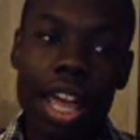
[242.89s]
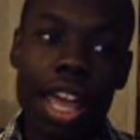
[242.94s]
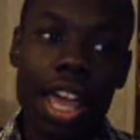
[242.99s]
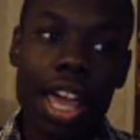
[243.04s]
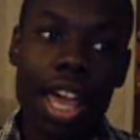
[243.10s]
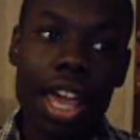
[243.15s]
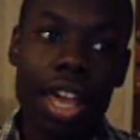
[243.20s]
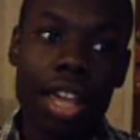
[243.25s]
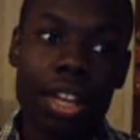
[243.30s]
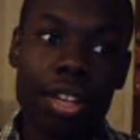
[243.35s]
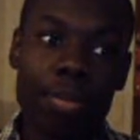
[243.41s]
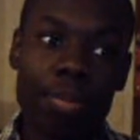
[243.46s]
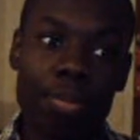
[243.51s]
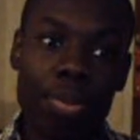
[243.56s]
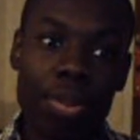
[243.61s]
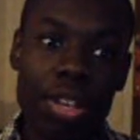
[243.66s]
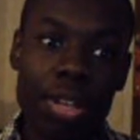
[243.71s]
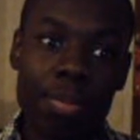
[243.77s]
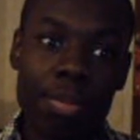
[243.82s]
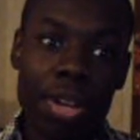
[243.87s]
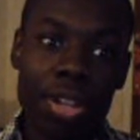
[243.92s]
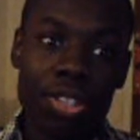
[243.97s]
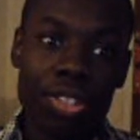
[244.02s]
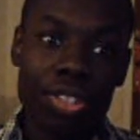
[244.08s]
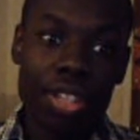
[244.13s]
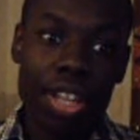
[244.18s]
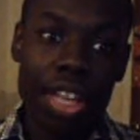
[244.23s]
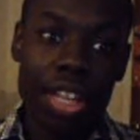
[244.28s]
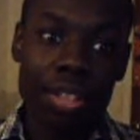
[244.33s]
And pretty
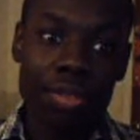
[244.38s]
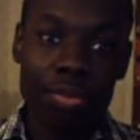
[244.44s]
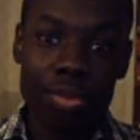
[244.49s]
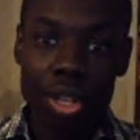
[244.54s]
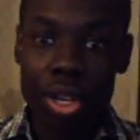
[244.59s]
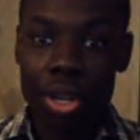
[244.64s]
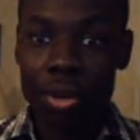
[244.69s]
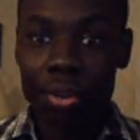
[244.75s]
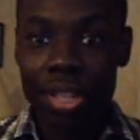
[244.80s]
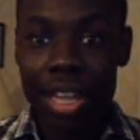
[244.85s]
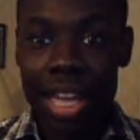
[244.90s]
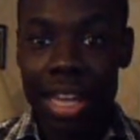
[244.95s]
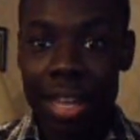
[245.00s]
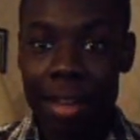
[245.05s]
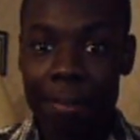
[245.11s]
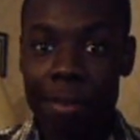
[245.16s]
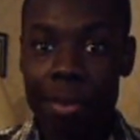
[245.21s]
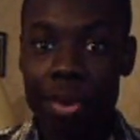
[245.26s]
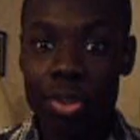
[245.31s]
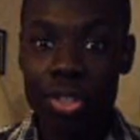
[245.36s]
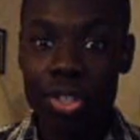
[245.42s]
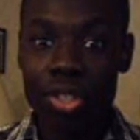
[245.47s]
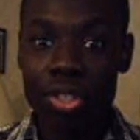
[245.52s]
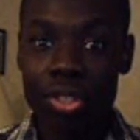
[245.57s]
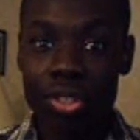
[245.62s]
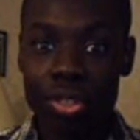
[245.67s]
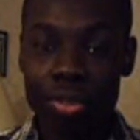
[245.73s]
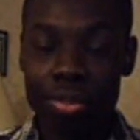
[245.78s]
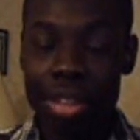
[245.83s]
much then, the Allied
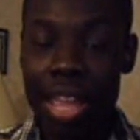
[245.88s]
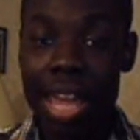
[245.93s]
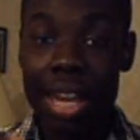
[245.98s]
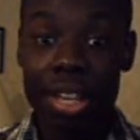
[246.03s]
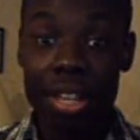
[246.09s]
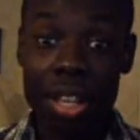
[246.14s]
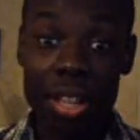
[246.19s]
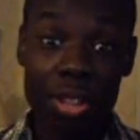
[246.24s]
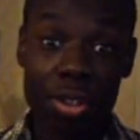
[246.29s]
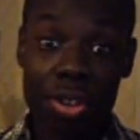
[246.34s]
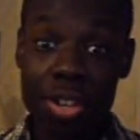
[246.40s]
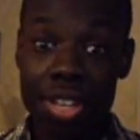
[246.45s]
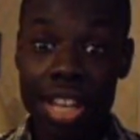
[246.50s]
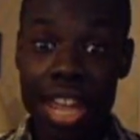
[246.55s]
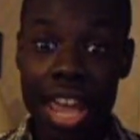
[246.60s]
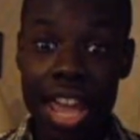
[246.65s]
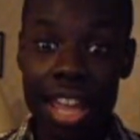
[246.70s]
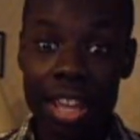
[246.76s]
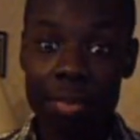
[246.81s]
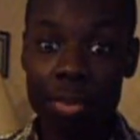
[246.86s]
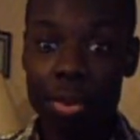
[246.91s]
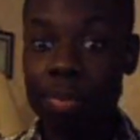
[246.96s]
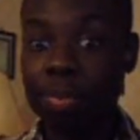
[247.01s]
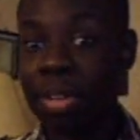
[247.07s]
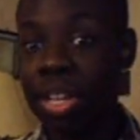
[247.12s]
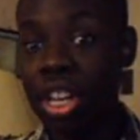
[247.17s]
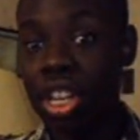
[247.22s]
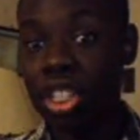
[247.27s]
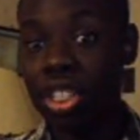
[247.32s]
forces land another attack,
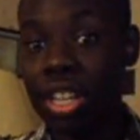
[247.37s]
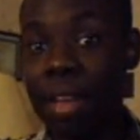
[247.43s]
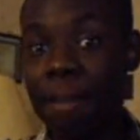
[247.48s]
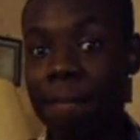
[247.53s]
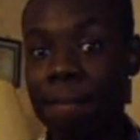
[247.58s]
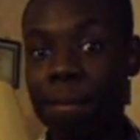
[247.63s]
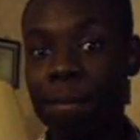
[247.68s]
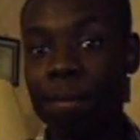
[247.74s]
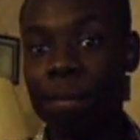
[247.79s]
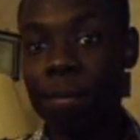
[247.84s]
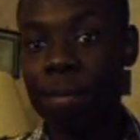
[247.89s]
well, because they